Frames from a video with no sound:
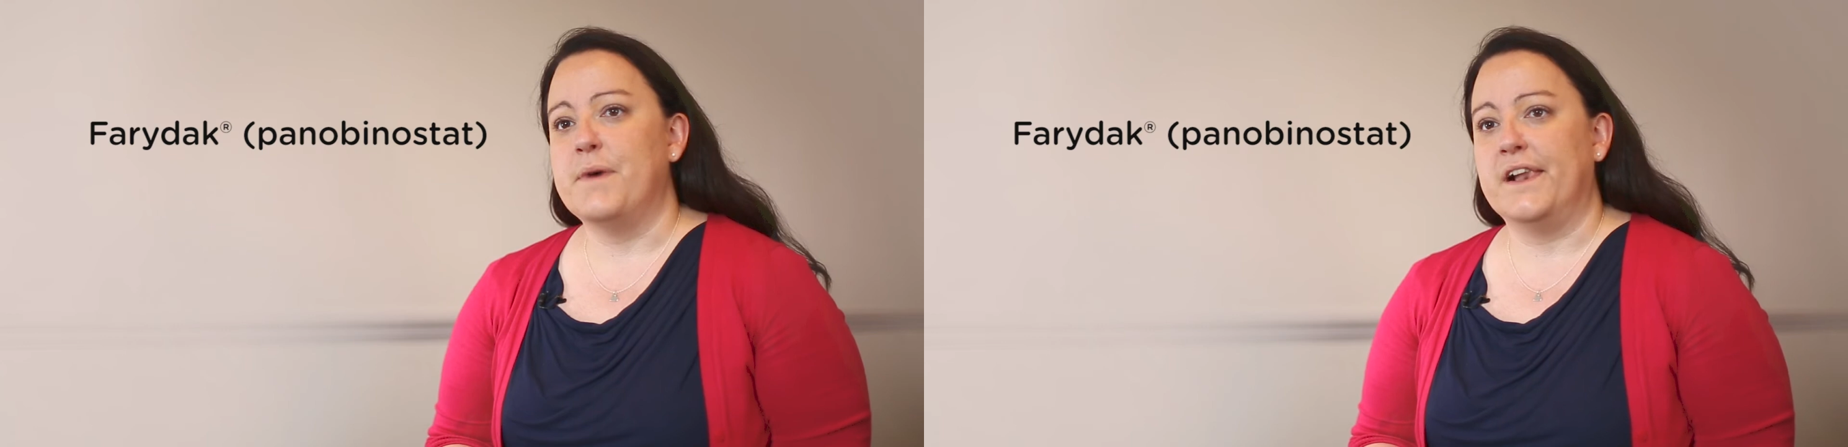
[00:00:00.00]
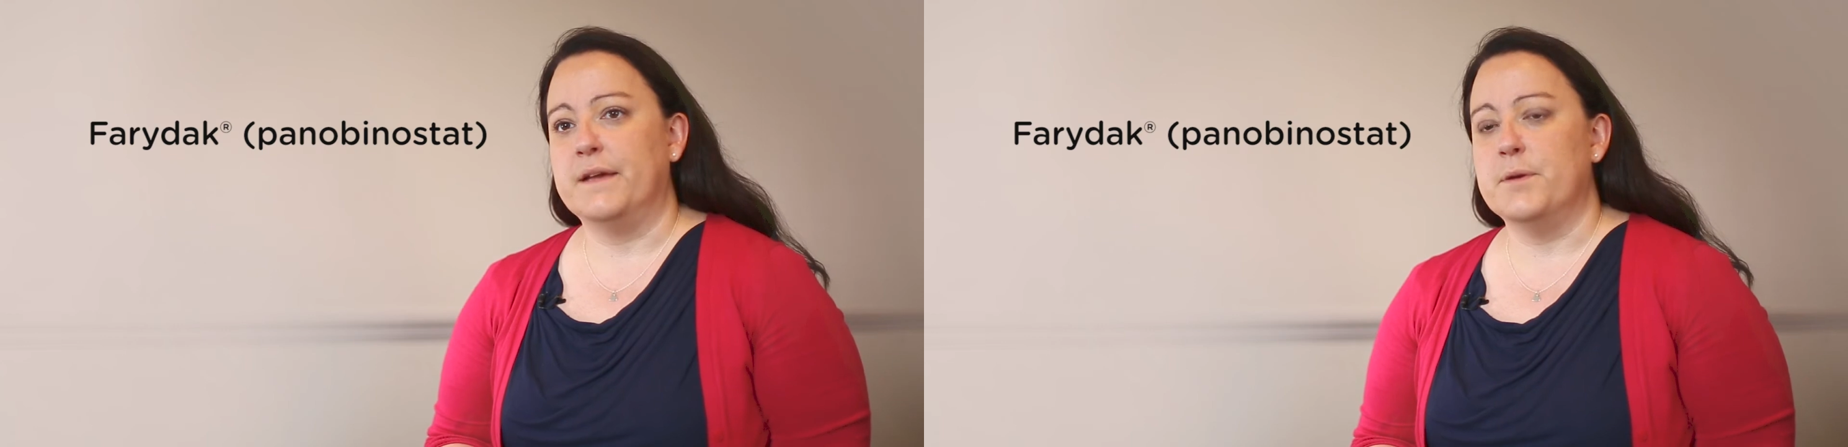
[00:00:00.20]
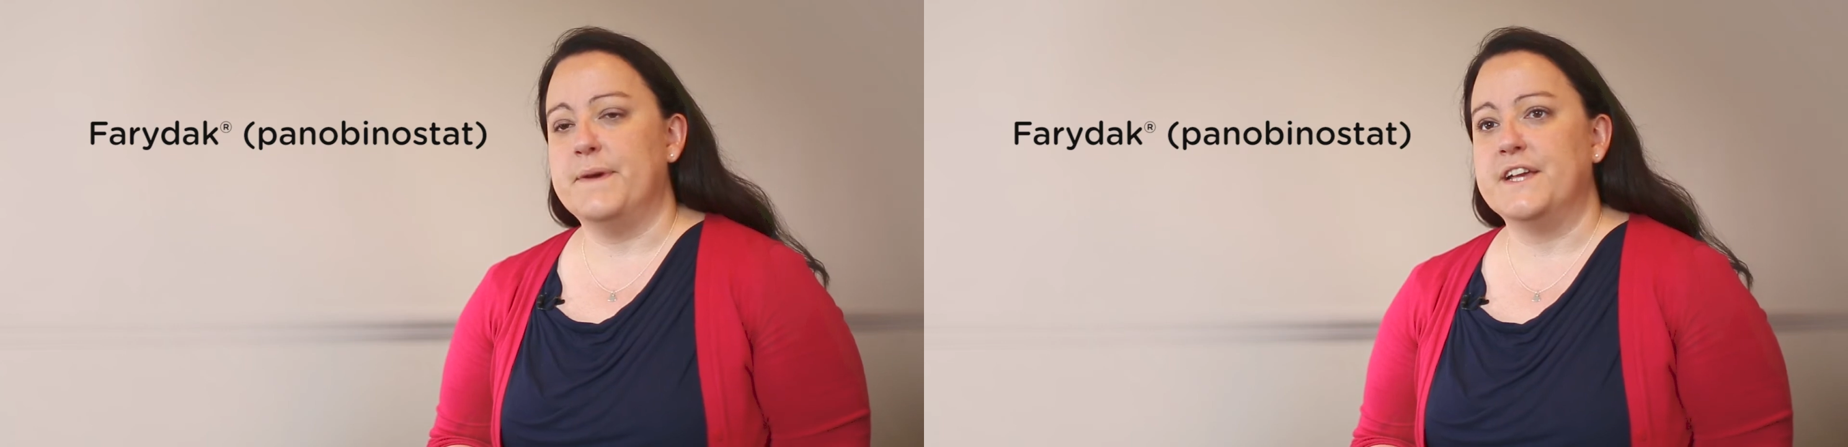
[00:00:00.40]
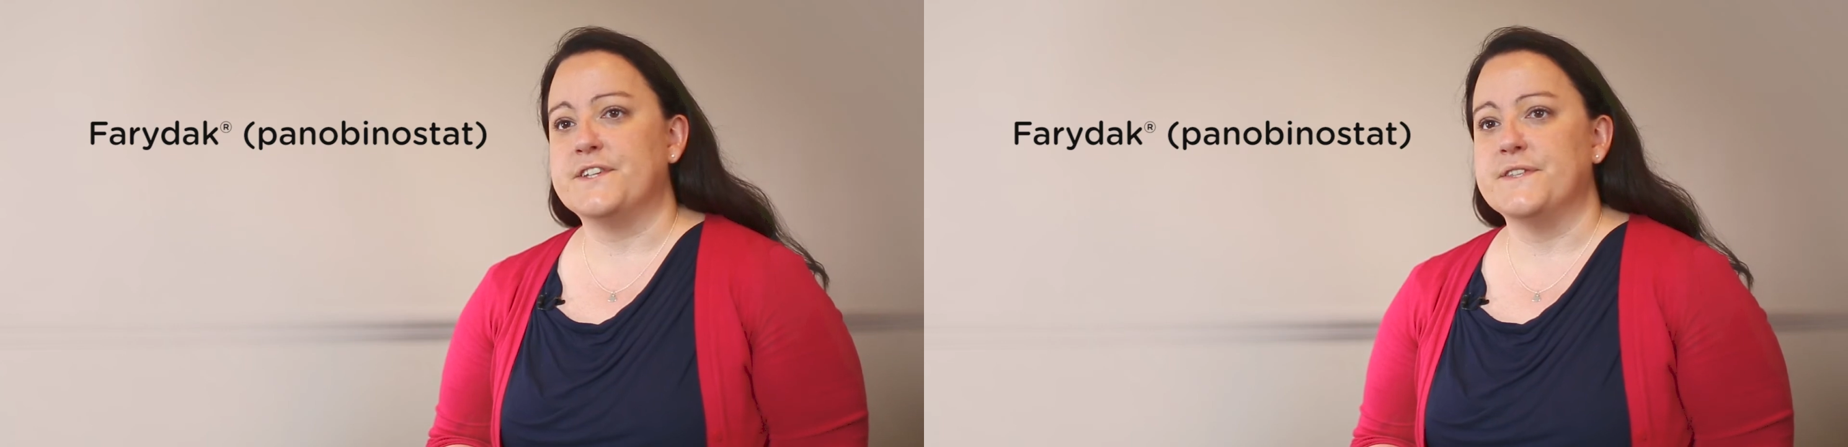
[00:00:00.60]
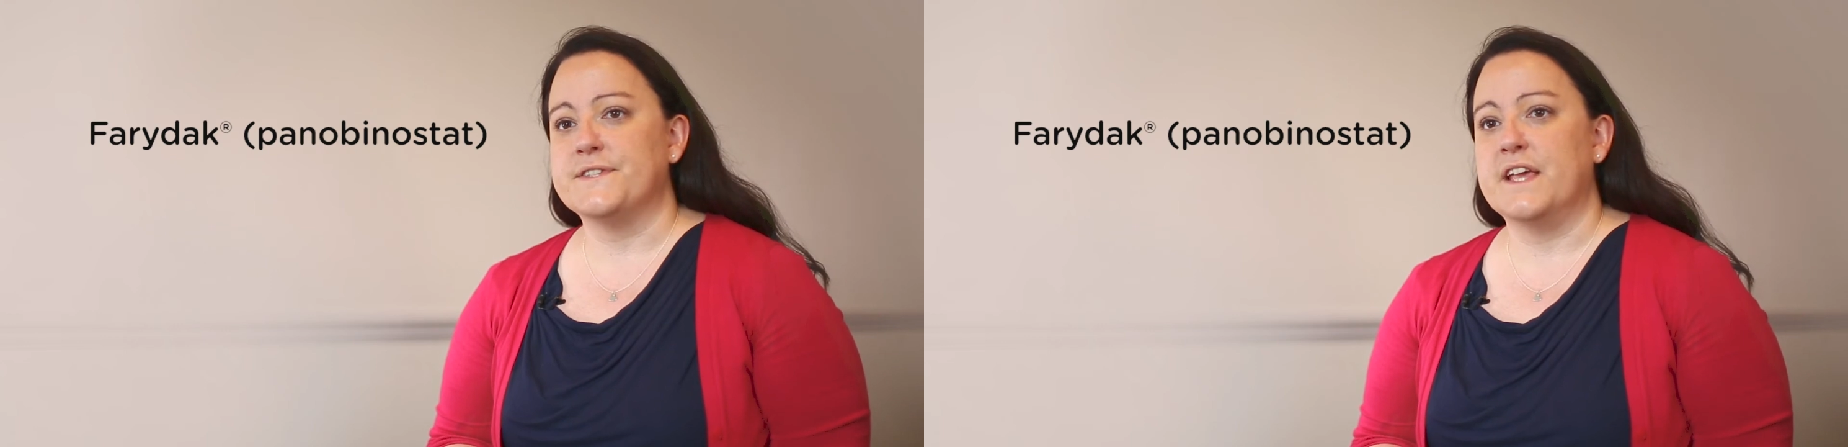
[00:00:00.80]
myeloma
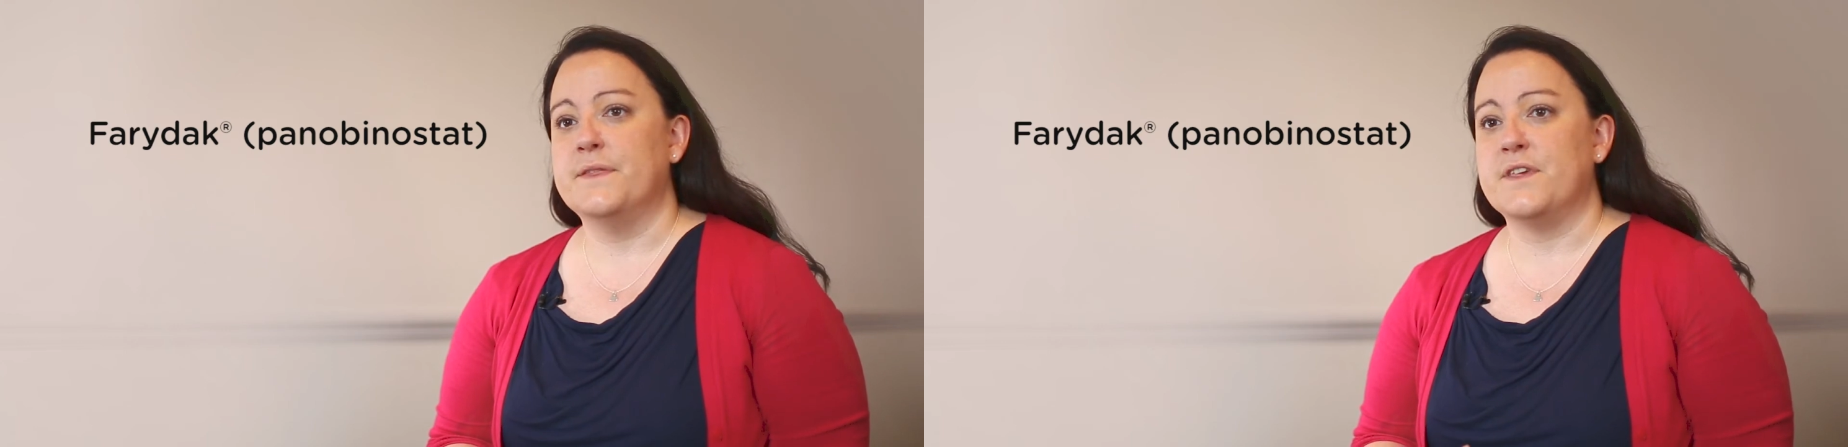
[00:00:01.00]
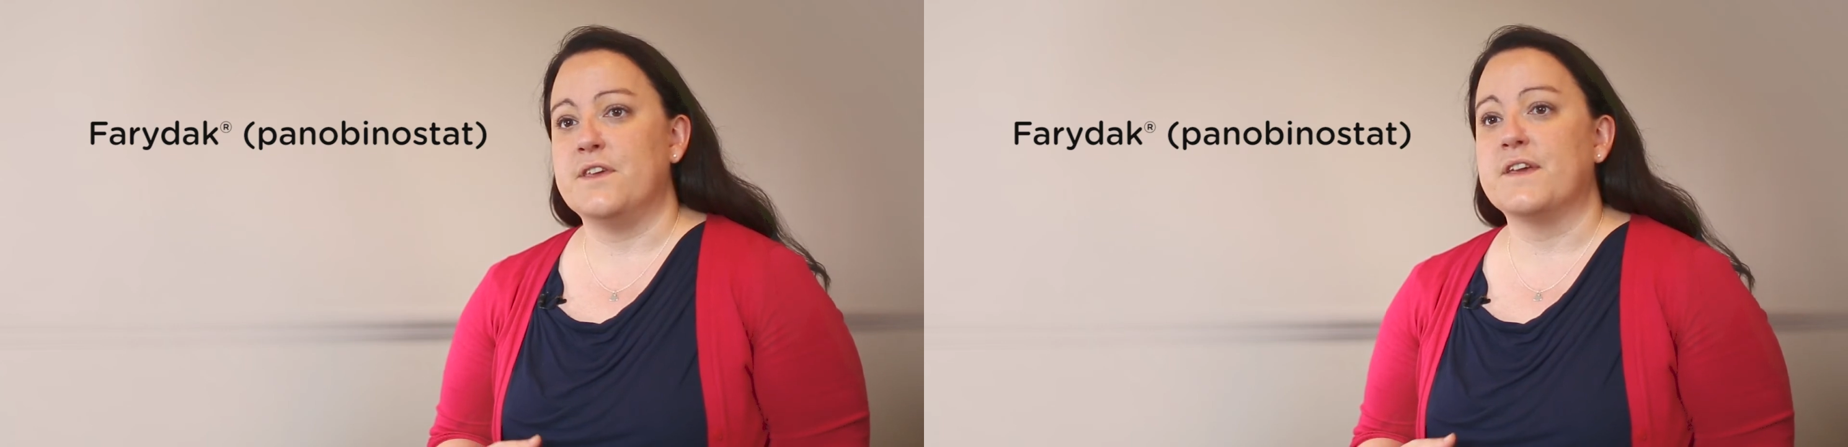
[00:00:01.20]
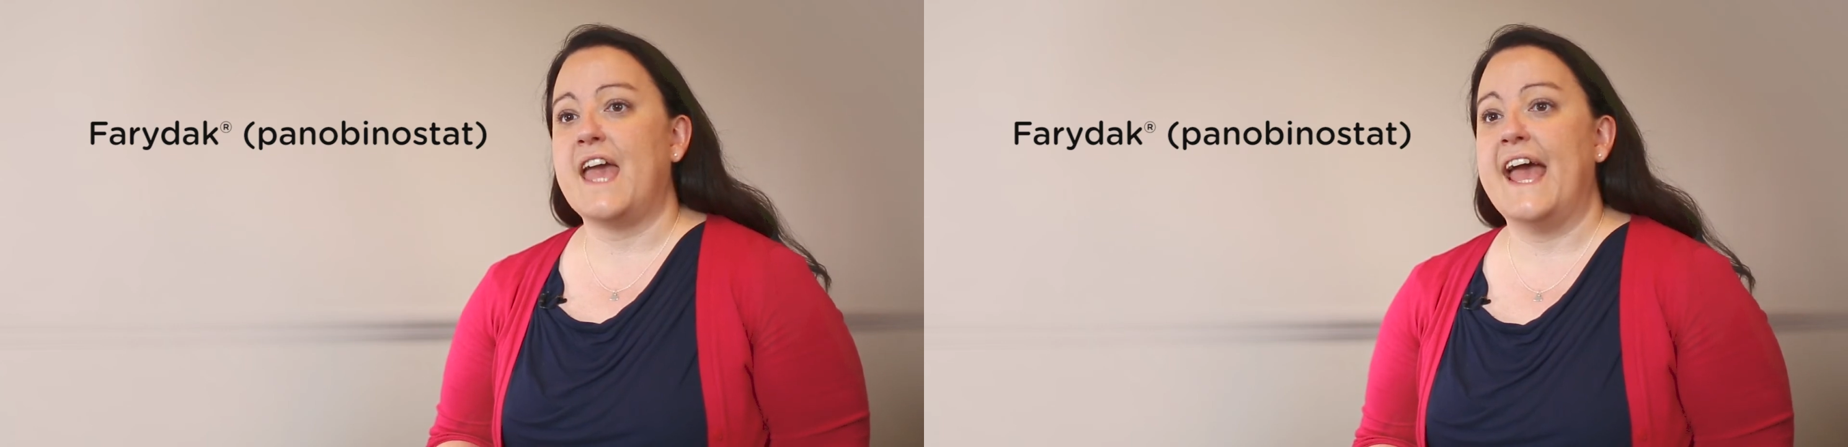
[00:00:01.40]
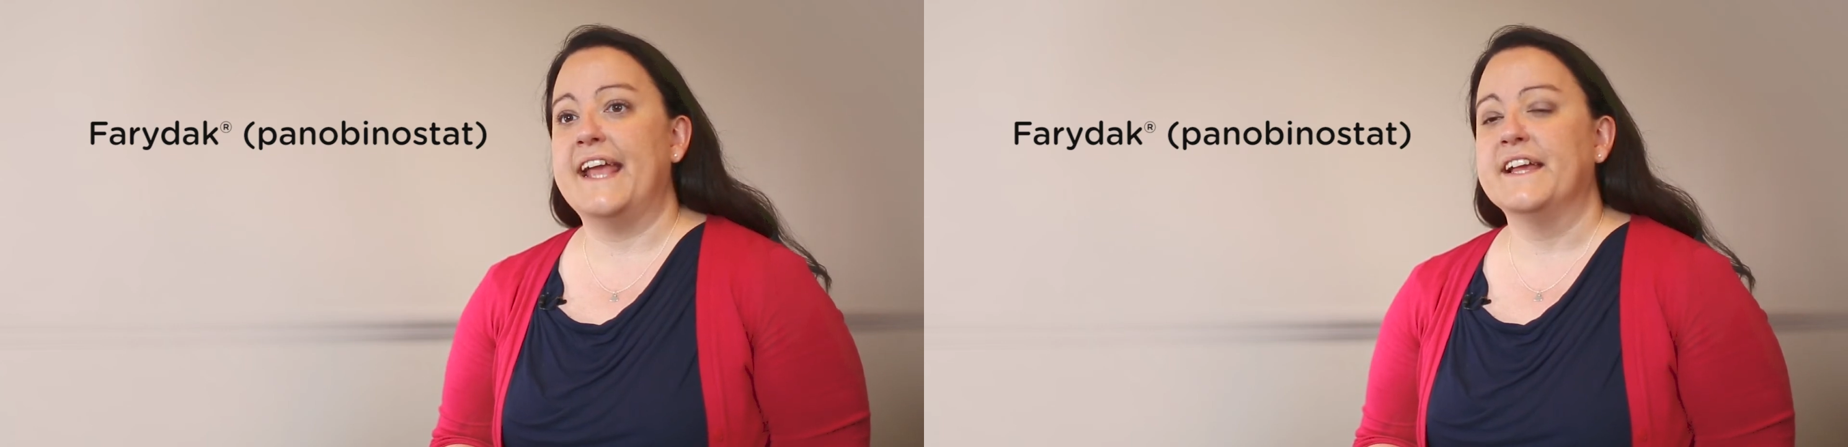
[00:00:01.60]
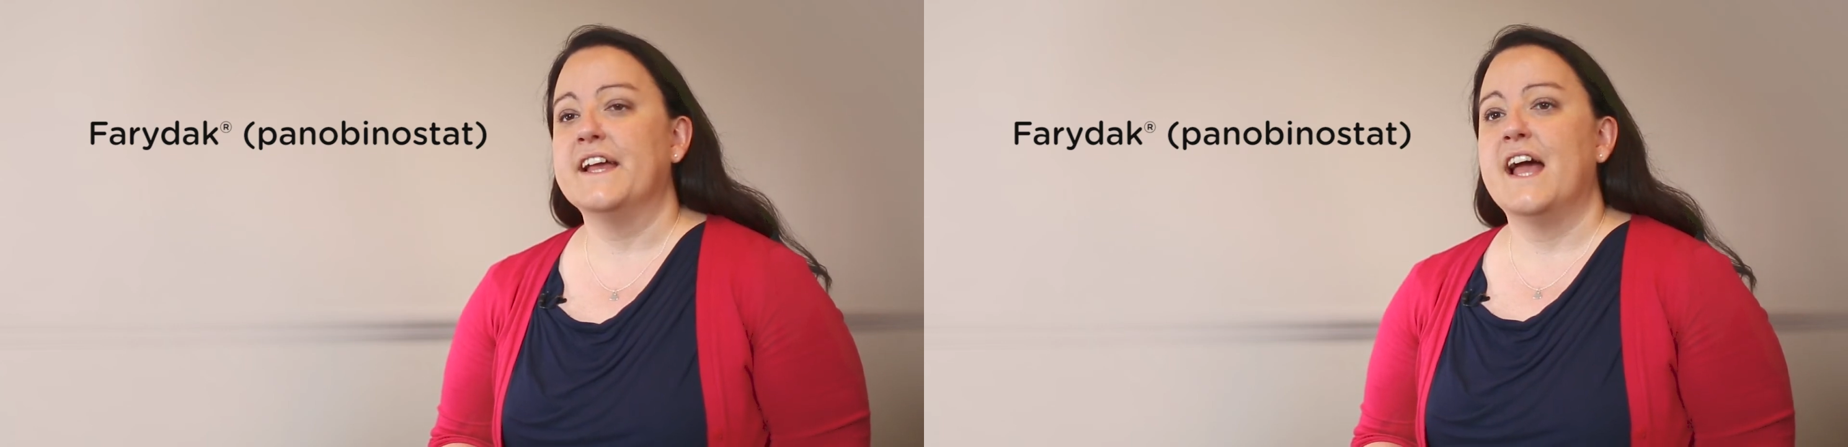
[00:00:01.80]
patients in the UK